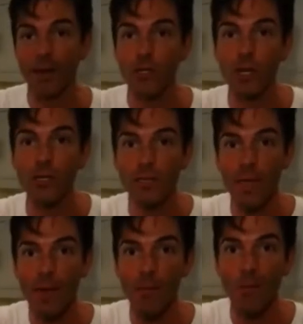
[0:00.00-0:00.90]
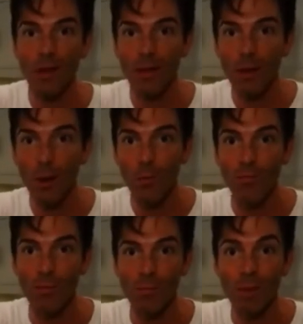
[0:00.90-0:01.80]
I just came running home
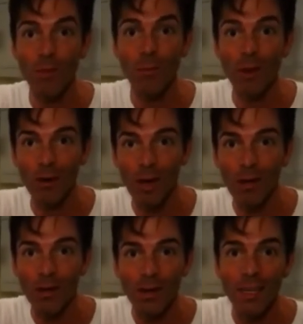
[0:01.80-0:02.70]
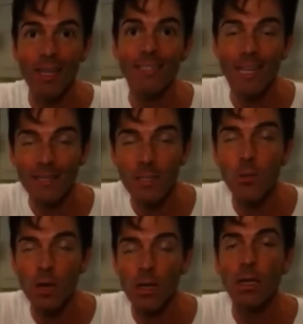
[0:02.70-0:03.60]
from Bikram yoga. Yes, that's the
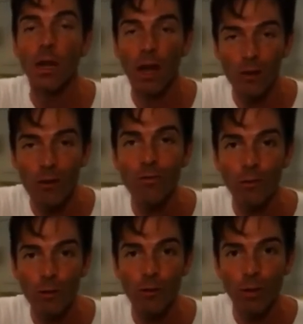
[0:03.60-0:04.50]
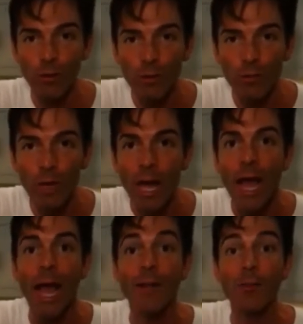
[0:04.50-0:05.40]
one in a 104-degree room,
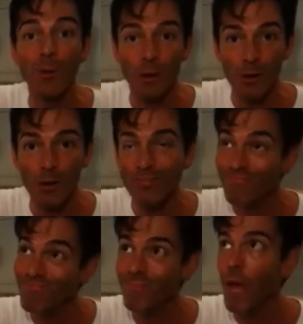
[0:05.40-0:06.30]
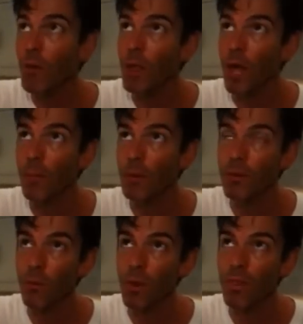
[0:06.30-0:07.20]
and you burn, well, I
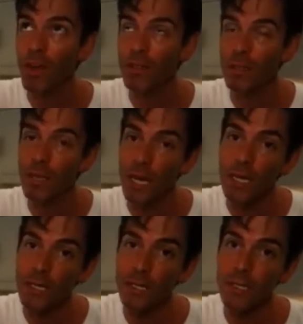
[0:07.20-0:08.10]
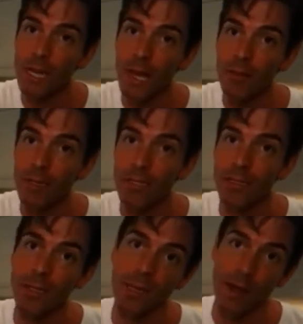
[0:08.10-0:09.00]
burned 1,086
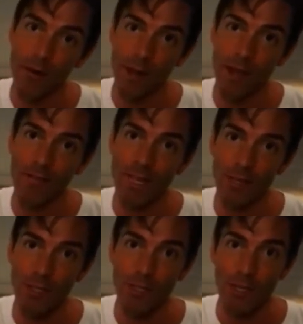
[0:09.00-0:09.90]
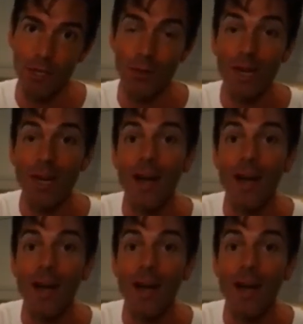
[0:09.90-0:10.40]
calories in an hour-and-a-half session, so